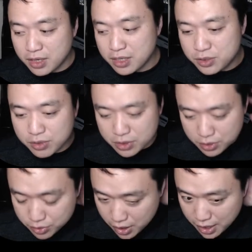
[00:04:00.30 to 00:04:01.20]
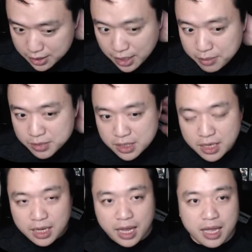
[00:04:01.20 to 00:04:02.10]
it 228 times.
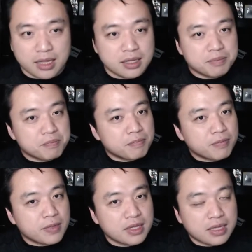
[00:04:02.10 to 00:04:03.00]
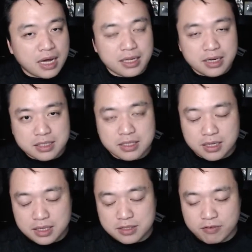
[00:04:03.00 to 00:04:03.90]
And I think
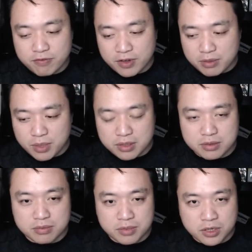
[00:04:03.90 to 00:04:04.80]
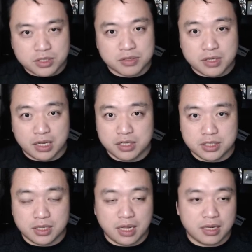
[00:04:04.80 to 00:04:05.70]
that's a fundamental curse of
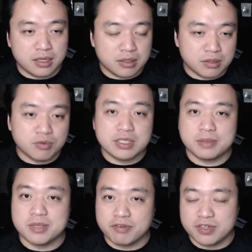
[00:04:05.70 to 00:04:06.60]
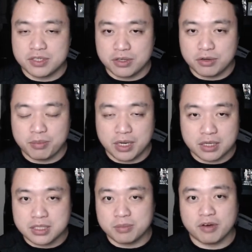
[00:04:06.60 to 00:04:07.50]
knowledge, that what seems obvious to you may
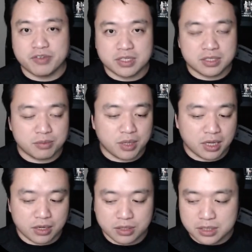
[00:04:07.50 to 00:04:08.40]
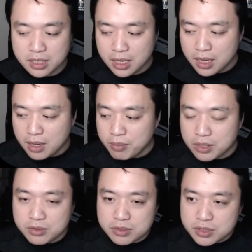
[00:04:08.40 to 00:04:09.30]
not seem obvious to beginners.
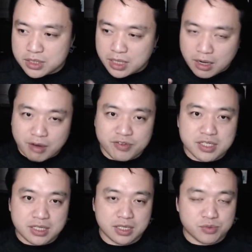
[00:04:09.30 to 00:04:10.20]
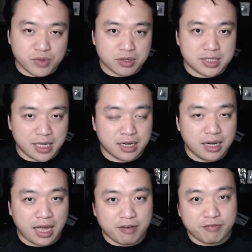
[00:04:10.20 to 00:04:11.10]
But also just like obvious things well
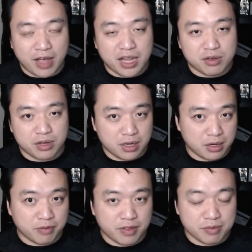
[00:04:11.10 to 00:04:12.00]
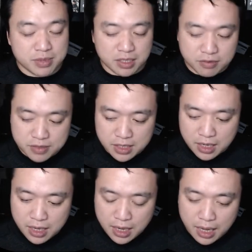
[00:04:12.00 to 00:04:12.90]
stated have value in and of themselves.
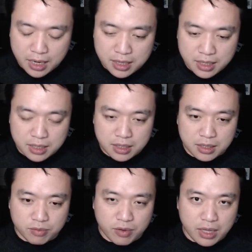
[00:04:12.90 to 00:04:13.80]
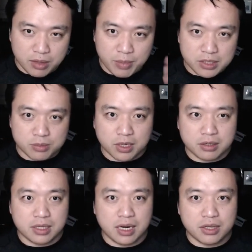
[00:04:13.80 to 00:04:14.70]
And I think the mental
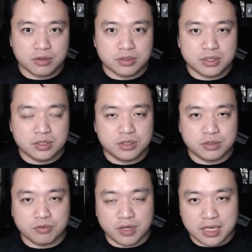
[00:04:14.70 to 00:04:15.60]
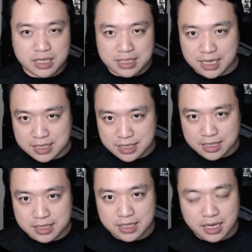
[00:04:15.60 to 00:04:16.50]
model that I use to really discuss
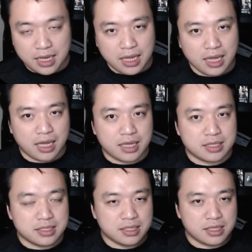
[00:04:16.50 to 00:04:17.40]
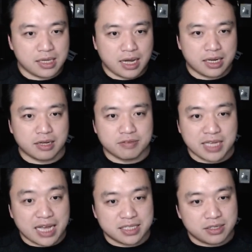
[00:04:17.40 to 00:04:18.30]
this is the idea of
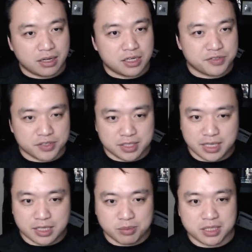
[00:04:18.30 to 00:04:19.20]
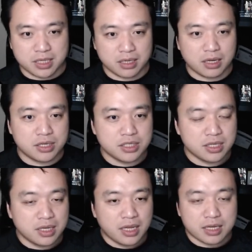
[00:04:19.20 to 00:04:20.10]
tacit knowledge versus explicit
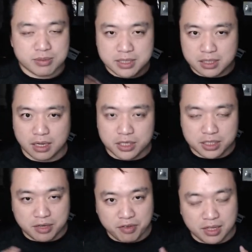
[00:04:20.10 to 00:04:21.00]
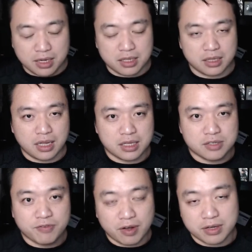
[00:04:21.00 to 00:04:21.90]
knowledge. Explicit knowledge is everything that
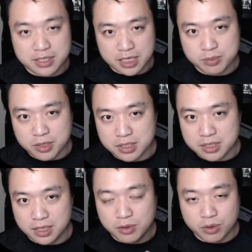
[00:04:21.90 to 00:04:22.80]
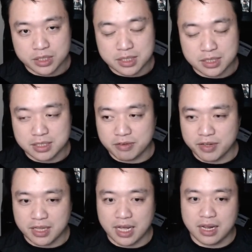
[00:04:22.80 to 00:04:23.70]
is found in textbooks and courses and stuff
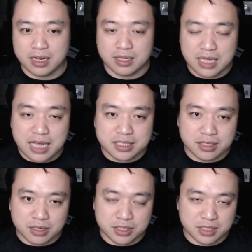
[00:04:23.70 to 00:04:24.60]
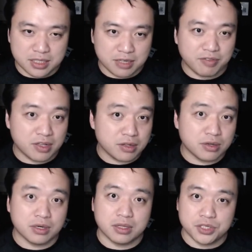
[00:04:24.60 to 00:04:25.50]
like that. And tacit knowledge is the stuff that you
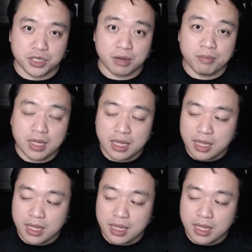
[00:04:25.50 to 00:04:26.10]
learn on the job.